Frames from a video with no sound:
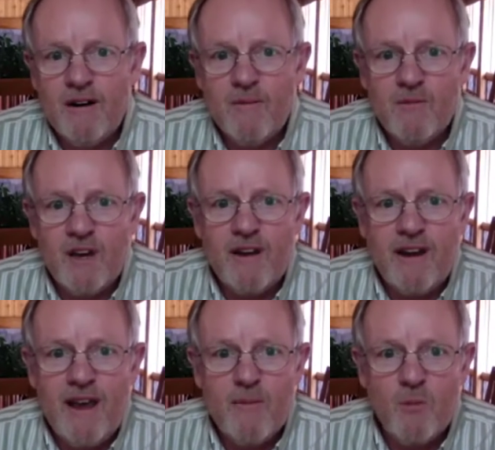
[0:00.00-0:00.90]
that
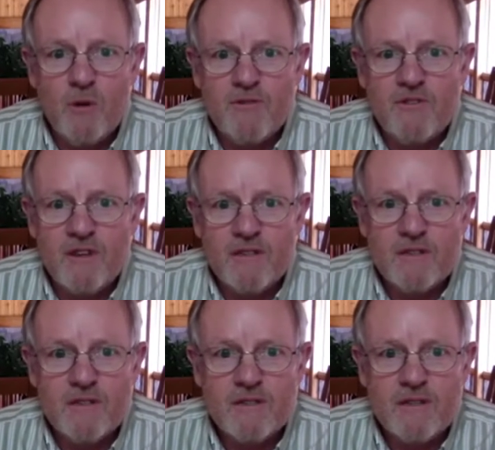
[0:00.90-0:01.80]
came with
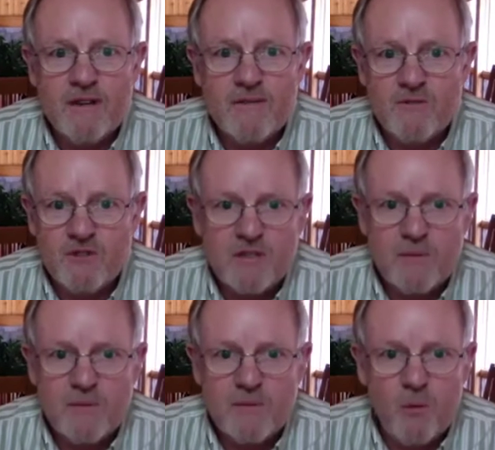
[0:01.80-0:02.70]
this just
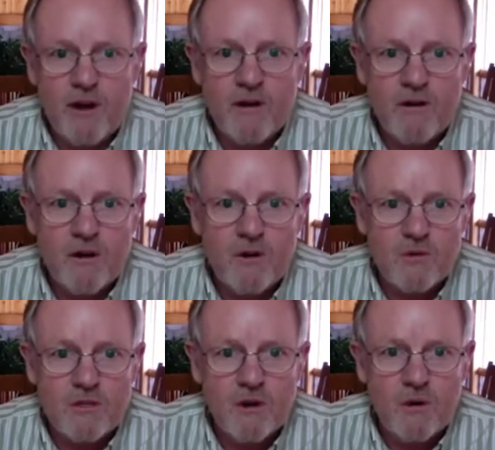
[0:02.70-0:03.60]
about a week
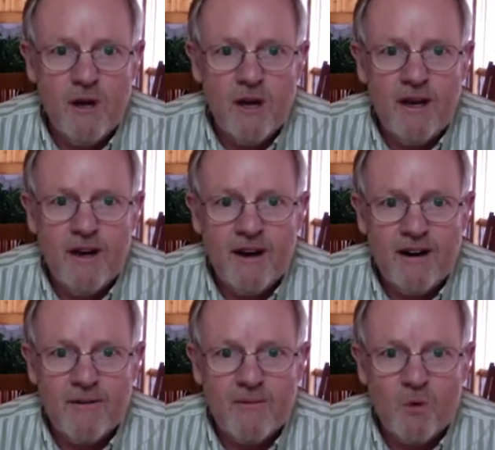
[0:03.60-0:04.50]
ago. So
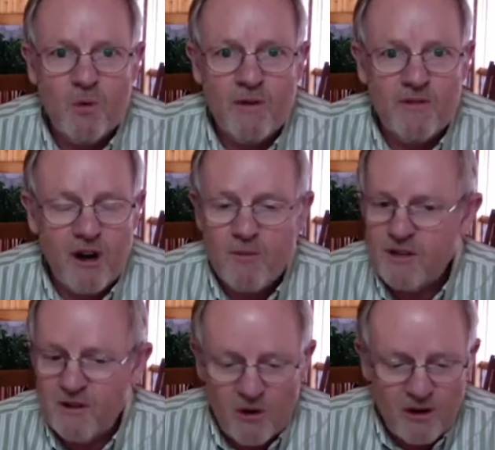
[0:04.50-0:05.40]
we've all
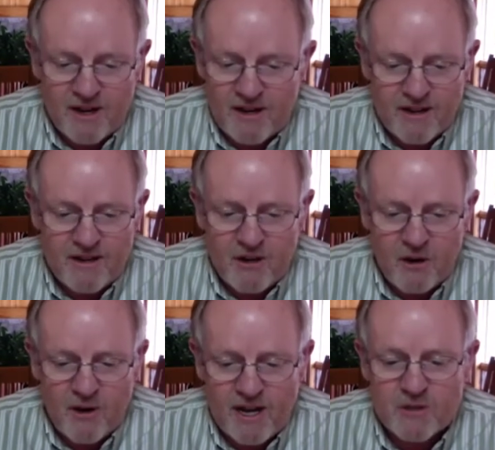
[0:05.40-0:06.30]
been learning, and
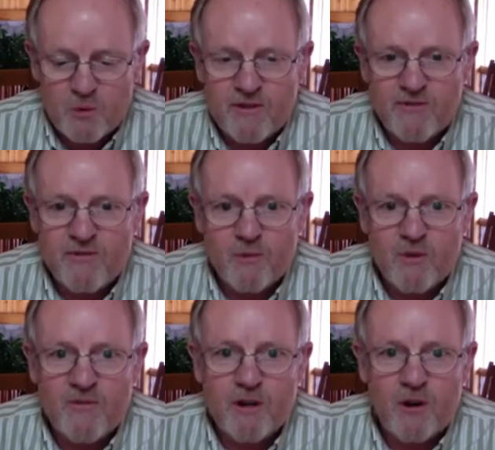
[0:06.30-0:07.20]
as
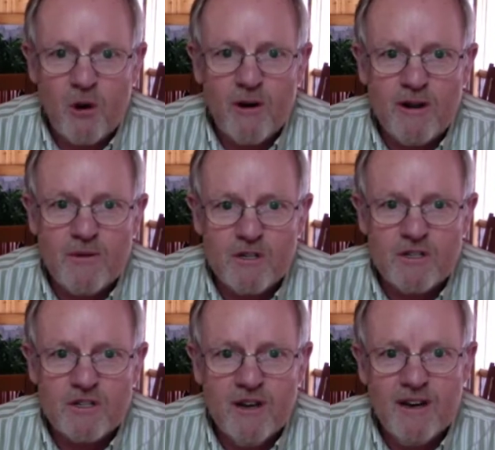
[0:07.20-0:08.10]
we've been going,
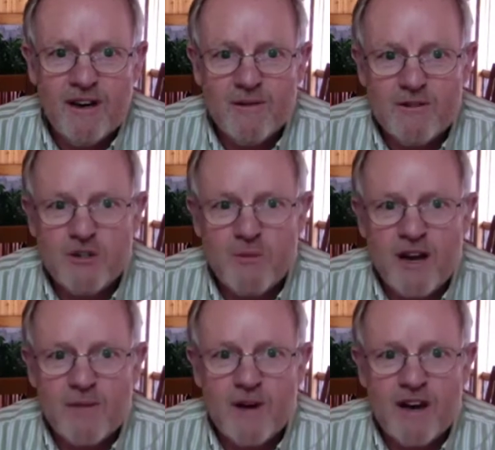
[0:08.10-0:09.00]
which as you
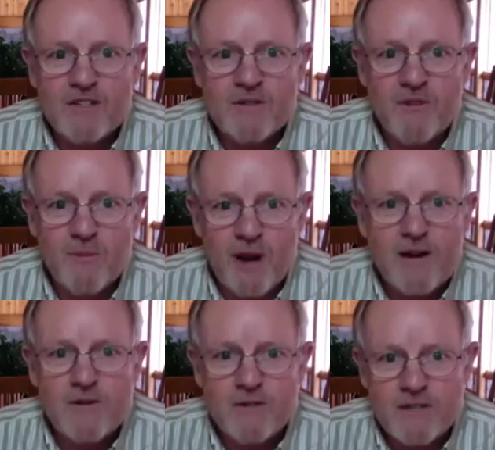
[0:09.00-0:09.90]
might imagine for
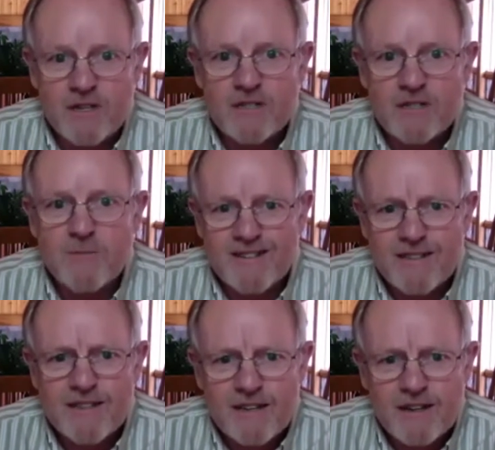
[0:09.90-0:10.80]
bankers has been a
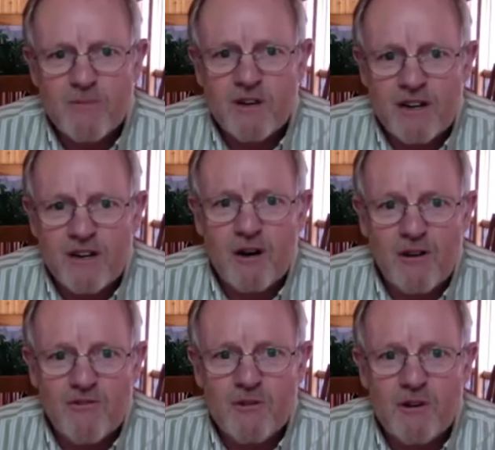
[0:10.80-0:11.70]
little bit
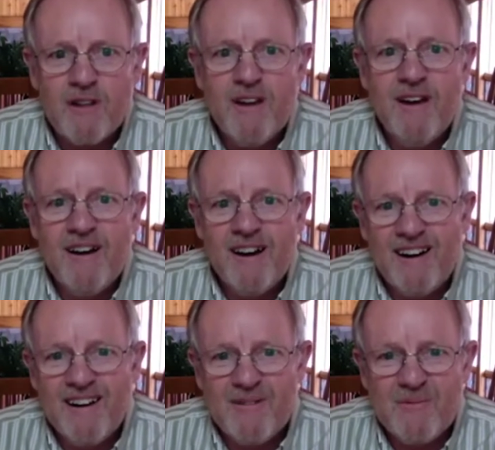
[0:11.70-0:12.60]
uncomfortable.
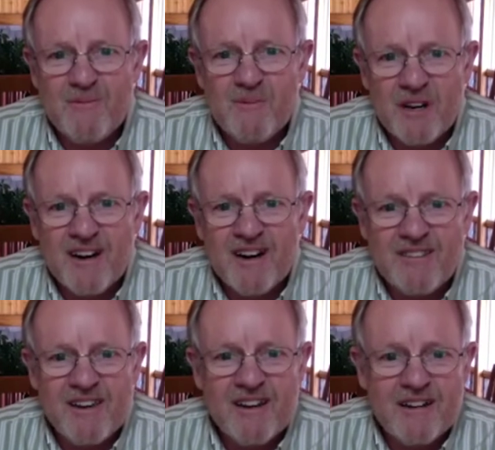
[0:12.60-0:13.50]
But I
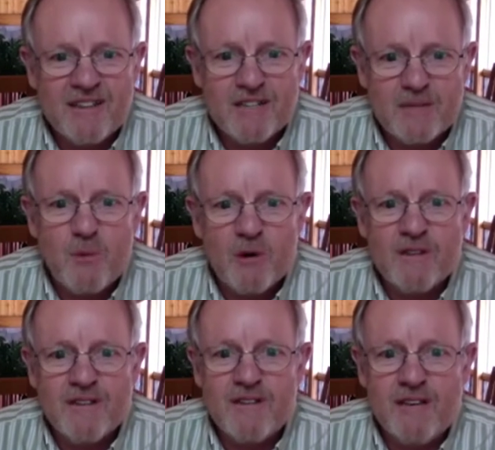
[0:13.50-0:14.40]
think at this point
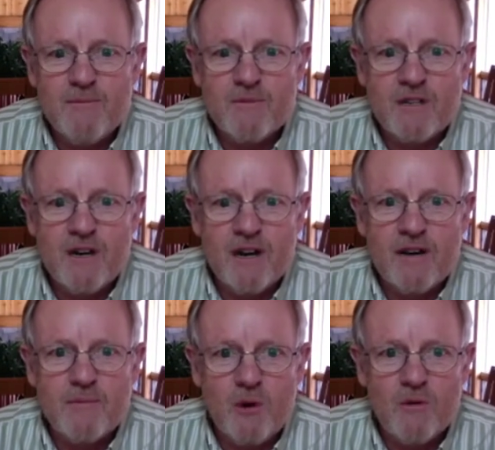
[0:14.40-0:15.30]
the team's got it
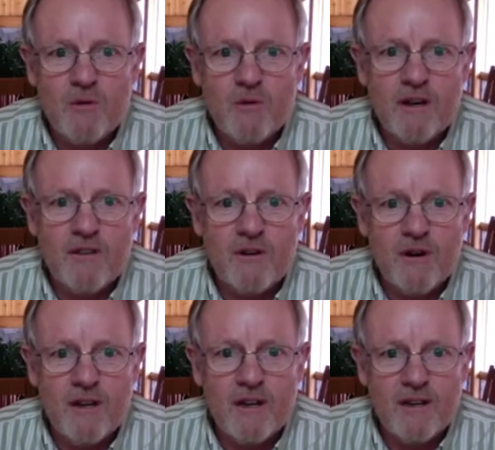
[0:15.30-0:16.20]
pulled
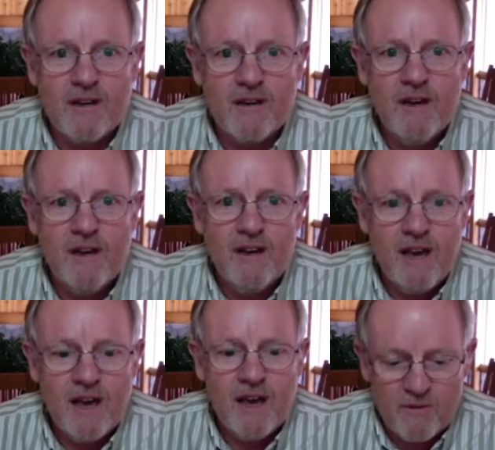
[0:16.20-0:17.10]
together, and
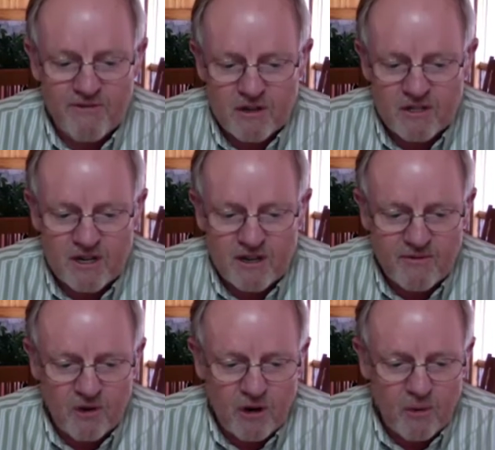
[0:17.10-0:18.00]
we're
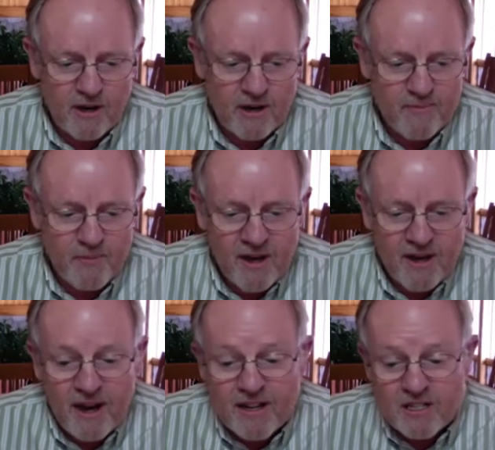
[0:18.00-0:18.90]
functioning very well.
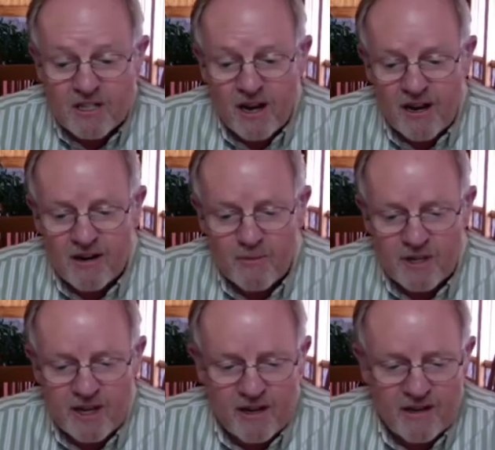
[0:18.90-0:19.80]
I just got an
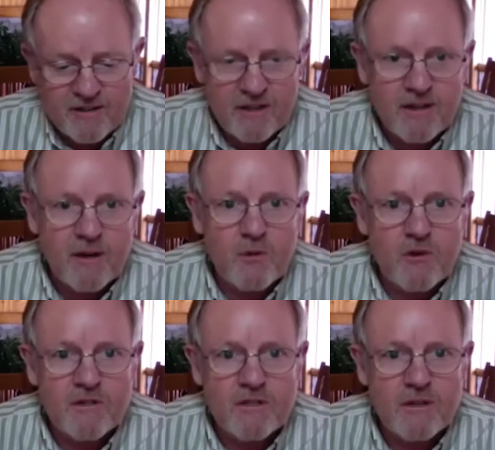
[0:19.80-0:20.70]
update on the
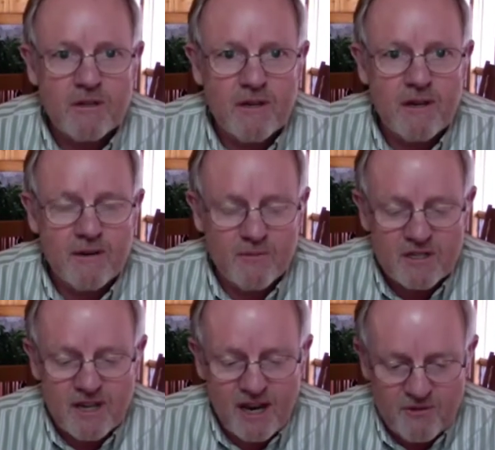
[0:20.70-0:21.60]
numbers
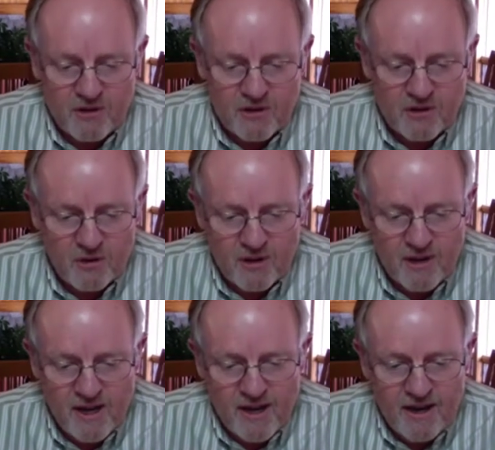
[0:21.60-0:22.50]
this afternoon.
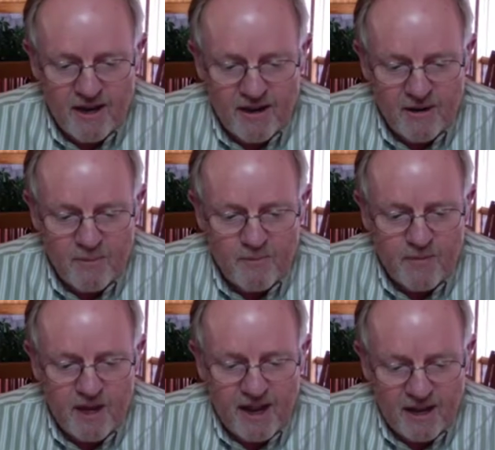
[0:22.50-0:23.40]

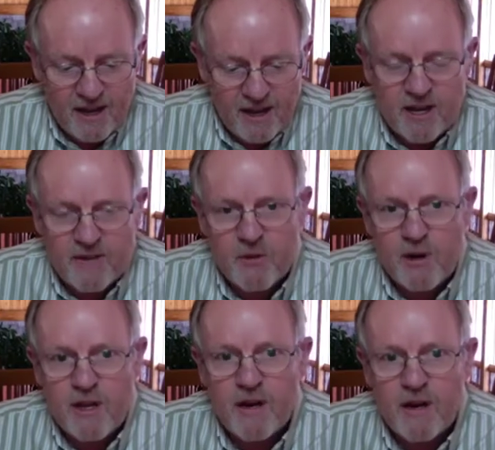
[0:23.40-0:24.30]
Out of that
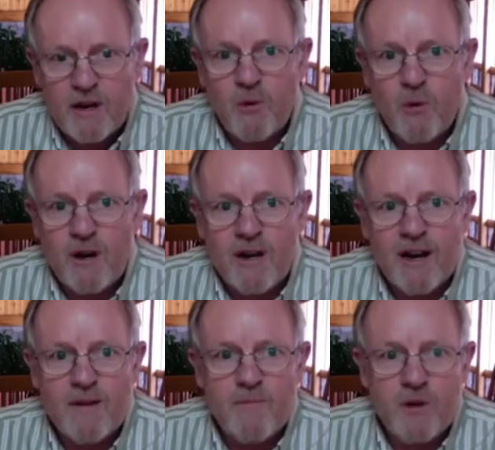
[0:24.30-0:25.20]

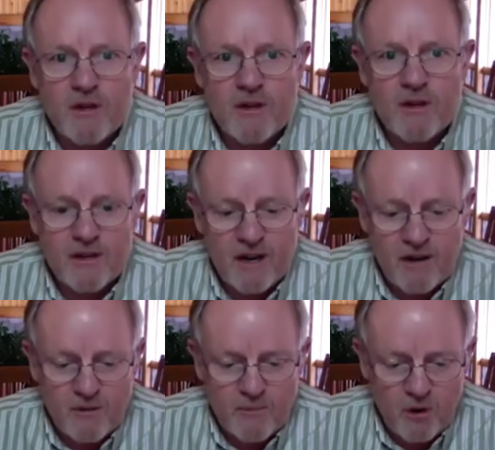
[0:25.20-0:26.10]
$349 billion
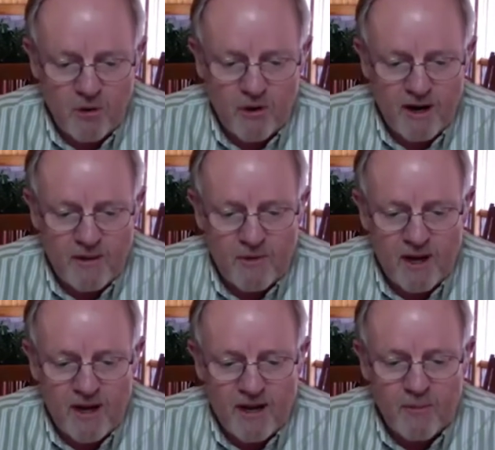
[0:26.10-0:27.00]
program,
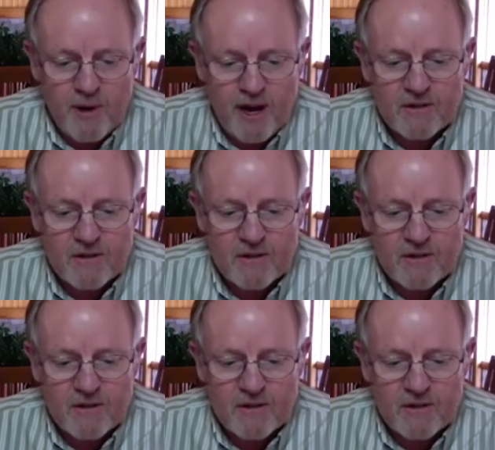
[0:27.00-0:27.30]
about